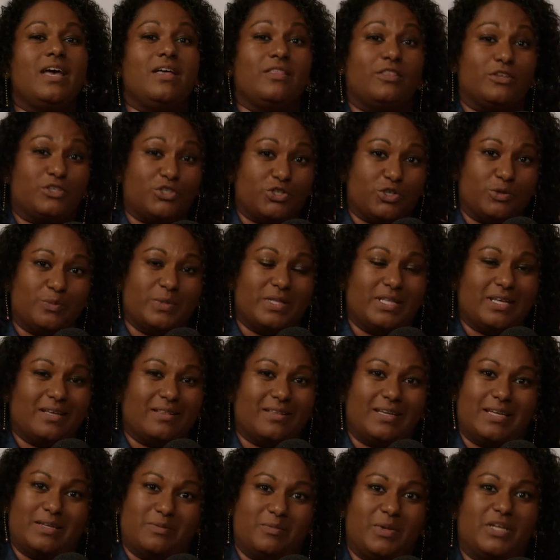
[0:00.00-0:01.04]
the sermon that
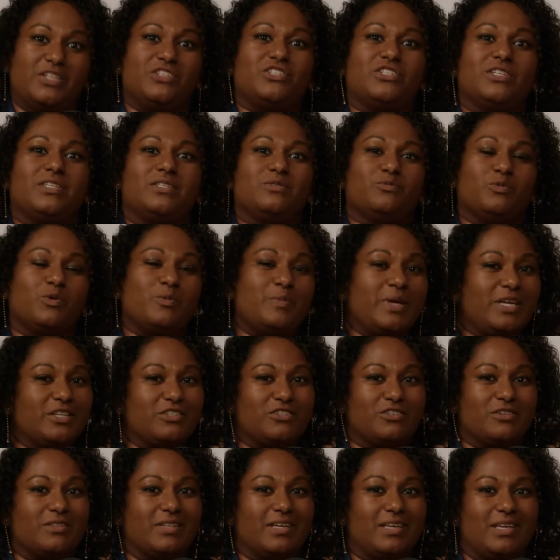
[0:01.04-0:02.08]
Clayton mentioned, we'll make
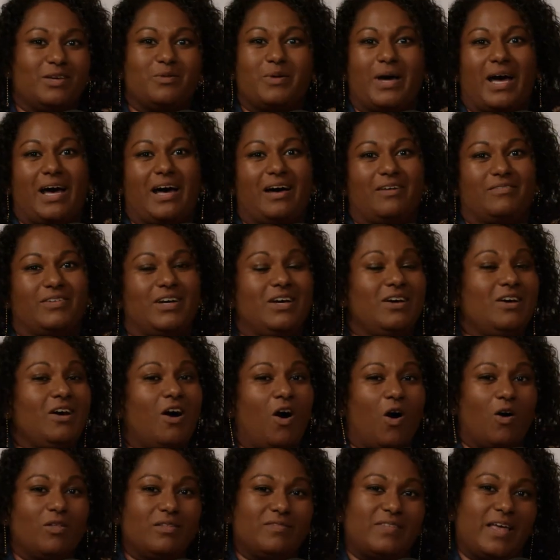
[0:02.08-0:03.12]
sure that you have
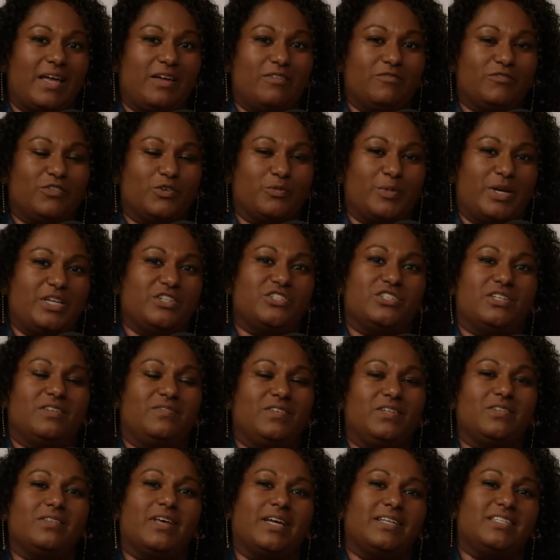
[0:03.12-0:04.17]
all of that information
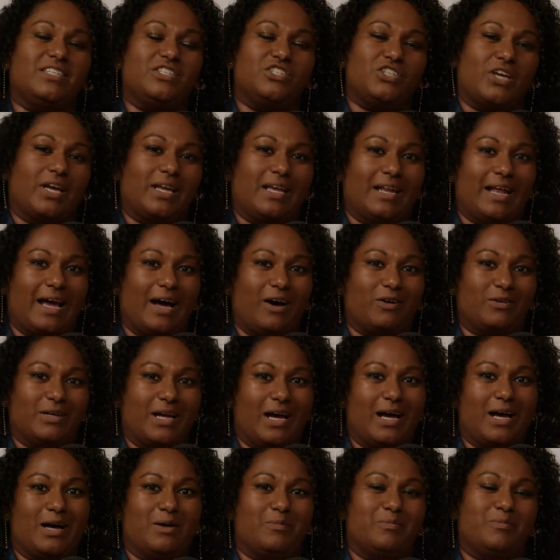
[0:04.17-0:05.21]
if you'd like to check it out
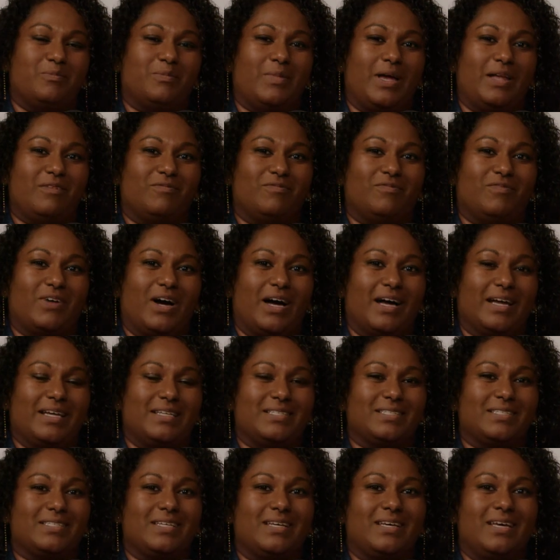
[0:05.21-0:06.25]
and
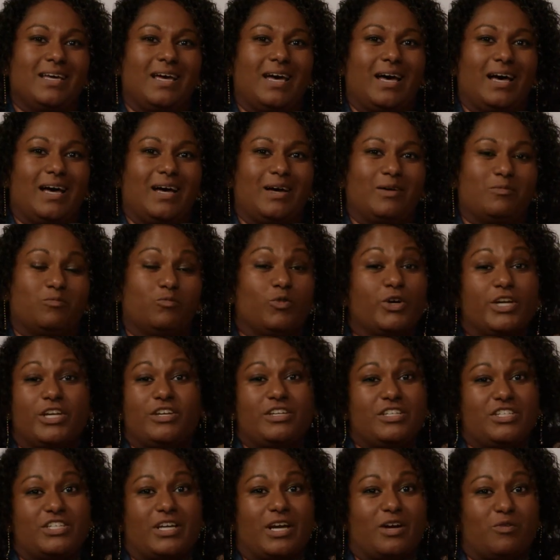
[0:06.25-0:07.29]
find where you
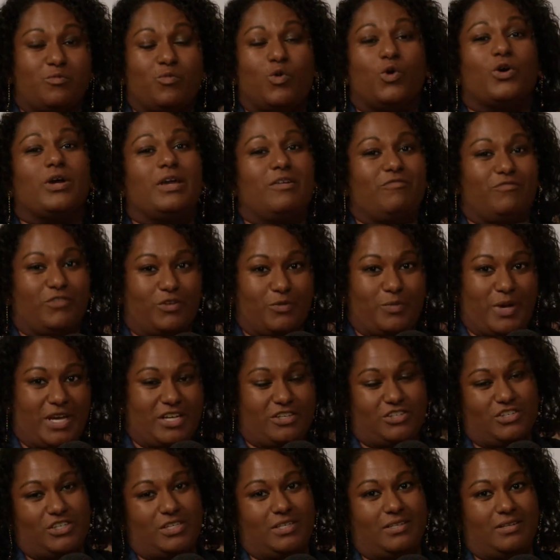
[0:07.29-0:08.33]
can check out more
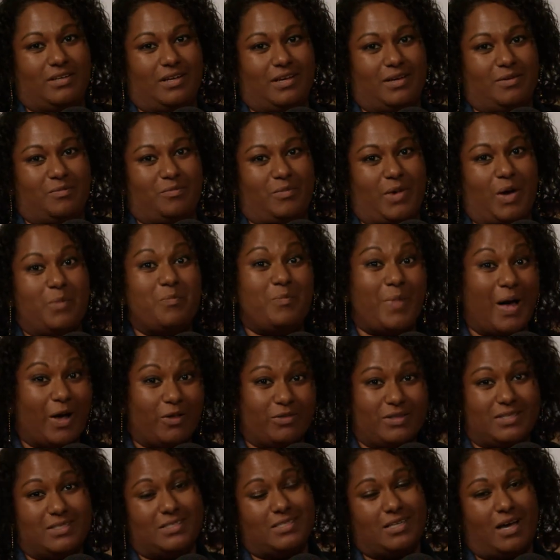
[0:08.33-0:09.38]
information
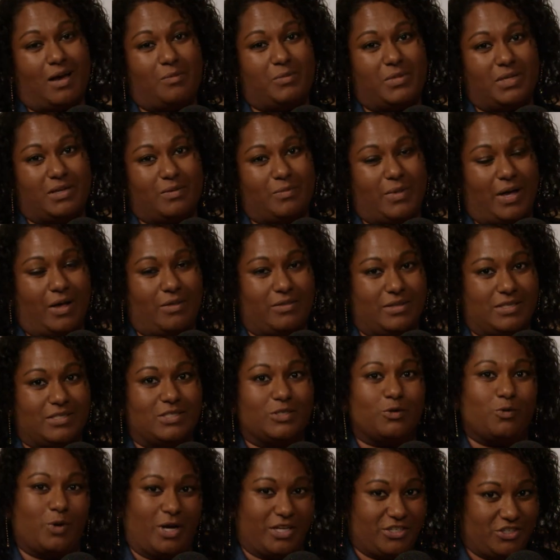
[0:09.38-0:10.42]
about this topic, about
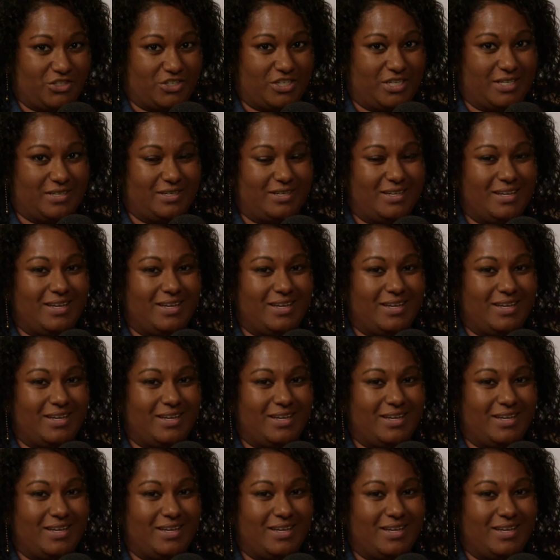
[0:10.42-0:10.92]
this question.